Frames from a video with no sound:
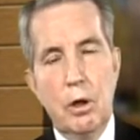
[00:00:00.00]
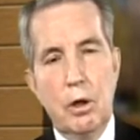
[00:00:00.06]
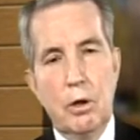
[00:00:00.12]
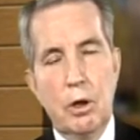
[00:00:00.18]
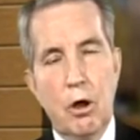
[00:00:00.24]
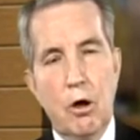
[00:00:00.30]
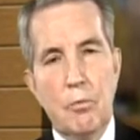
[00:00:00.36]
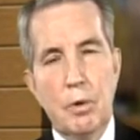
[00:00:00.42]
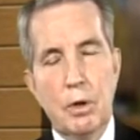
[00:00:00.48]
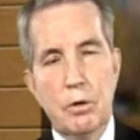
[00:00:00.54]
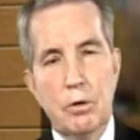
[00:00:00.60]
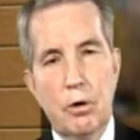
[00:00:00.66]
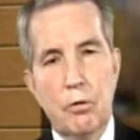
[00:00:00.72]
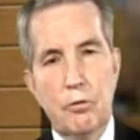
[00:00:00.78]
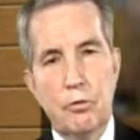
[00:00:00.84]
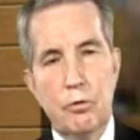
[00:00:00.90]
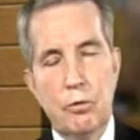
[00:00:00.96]
and helping
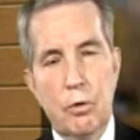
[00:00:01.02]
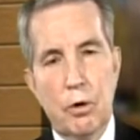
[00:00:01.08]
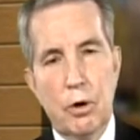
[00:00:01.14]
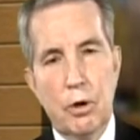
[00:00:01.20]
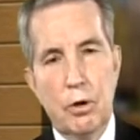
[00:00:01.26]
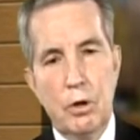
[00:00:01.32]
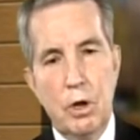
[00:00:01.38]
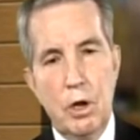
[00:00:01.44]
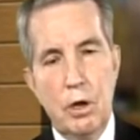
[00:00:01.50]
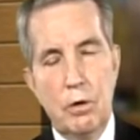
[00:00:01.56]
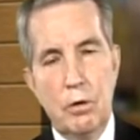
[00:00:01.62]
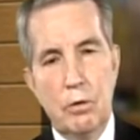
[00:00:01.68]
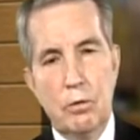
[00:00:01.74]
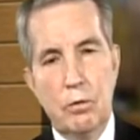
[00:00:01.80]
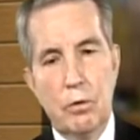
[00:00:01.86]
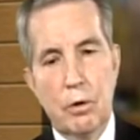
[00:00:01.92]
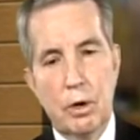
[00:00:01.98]
those who are in need
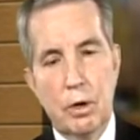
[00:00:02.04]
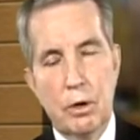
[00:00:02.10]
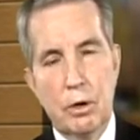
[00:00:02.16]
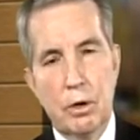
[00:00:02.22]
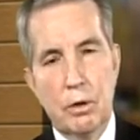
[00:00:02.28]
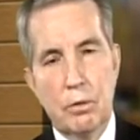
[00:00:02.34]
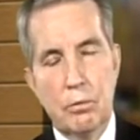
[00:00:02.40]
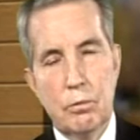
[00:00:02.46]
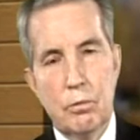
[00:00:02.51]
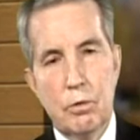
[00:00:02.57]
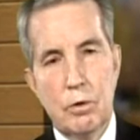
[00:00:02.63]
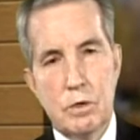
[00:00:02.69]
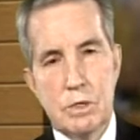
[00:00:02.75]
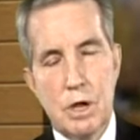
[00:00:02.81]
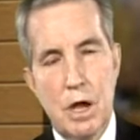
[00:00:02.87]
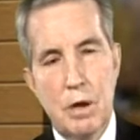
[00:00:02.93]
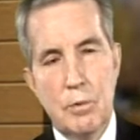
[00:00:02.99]
during
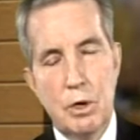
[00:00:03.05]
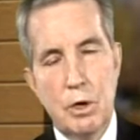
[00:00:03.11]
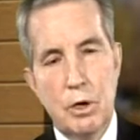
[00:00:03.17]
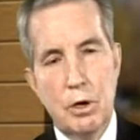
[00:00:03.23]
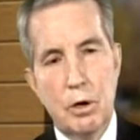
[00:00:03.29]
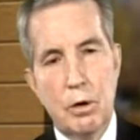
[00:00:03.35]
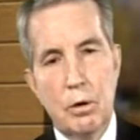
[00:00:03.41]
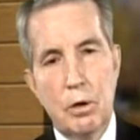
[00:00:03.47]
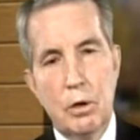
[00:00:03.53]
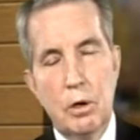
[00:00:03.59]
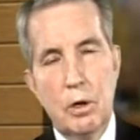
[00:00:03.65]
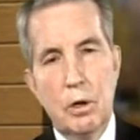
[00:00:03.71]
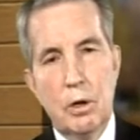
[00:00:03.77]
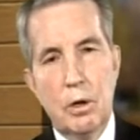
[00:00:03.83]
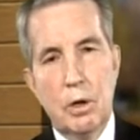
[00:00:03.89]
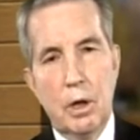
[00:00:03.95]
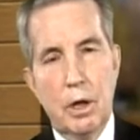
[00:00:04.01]
this time of year.
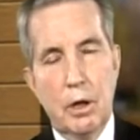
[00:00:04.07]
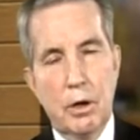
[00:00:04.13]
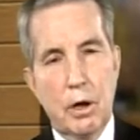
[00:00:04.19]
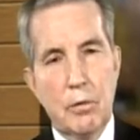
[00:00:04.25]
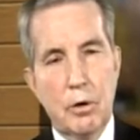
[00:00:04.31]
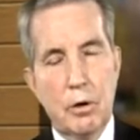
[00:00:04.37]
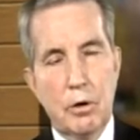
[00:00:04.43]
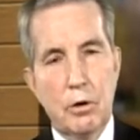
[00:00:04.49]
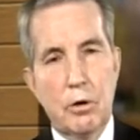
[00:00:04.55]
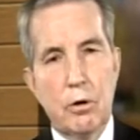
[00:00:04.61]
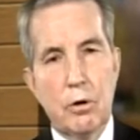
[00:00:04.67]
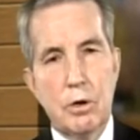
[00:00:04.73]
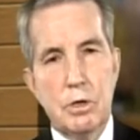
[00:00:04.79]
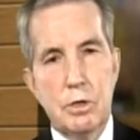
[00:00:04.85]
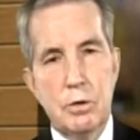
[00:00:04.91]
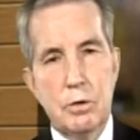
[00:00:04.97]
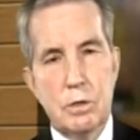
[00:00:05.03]
And I would
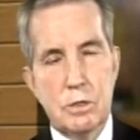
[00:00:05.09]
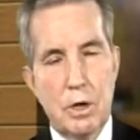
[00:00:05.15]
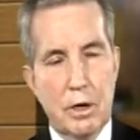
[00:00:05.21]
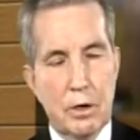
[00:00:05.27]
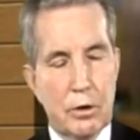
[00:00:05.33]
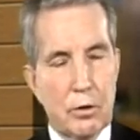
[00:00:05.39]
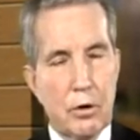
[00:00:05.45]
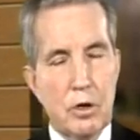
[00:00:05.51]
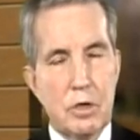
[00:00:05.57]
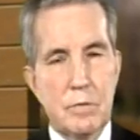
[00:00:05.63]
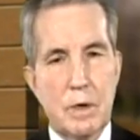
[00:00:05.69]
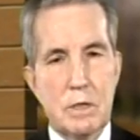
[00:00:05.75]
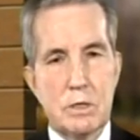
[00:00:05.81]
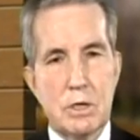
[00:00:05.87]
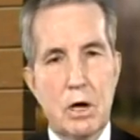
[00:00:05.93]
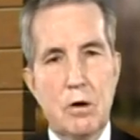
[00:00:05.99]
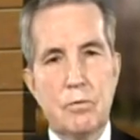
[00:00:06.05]
encourage you, as I encourage
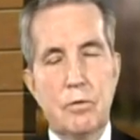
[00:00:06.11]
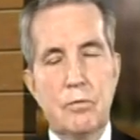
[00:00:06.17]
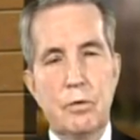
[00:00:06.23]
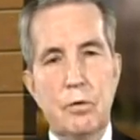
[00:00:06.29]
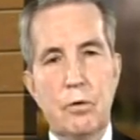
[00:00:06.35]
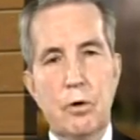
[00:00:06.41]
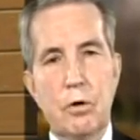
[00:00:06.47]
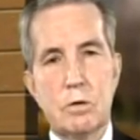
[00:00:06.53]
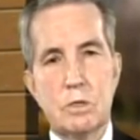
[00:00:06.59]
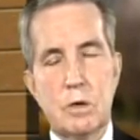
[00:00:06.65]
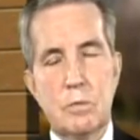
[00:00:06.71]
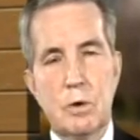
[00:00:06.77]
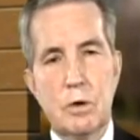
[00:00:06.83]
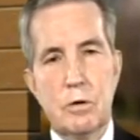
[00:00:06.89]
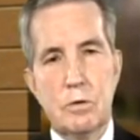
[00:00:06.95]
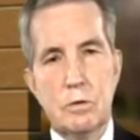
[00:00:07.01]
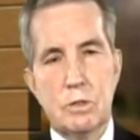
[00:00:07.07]
myself, if you know
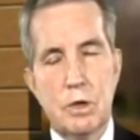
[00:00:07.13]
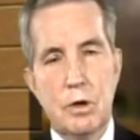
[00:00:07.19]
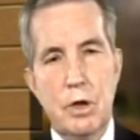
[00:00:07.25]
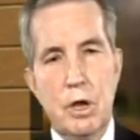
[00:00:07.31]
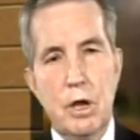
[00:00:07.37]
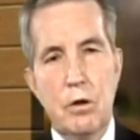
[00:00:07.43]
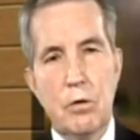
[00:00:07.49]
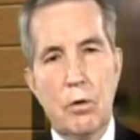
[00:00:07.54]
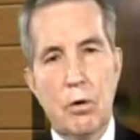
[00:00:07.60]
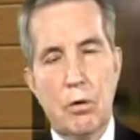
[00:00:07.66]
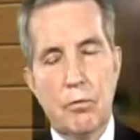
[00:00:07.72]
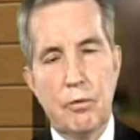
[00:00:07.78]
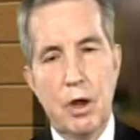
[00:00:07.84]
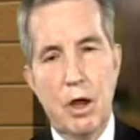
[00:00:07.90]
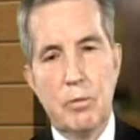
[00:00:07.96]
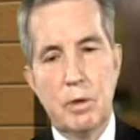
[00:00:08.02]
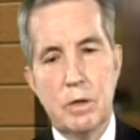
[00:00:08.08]
someone who's in need or a
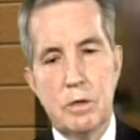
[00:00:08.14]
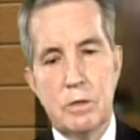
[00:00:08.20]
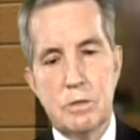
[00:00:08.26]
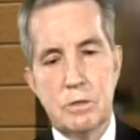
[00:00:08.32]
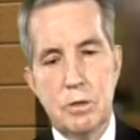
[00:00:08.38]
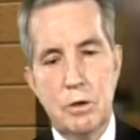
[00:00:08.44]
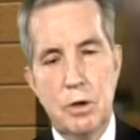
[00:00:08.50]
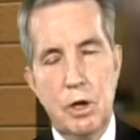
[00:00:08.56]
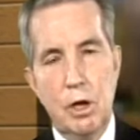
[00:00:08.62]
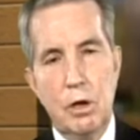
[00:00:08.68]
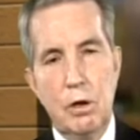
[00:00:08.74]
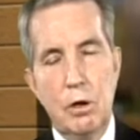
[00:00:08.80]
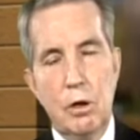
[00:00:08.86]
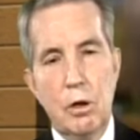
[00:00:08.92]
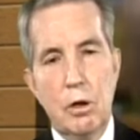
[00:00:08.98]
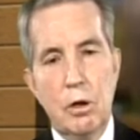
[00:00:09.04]
family that's in need,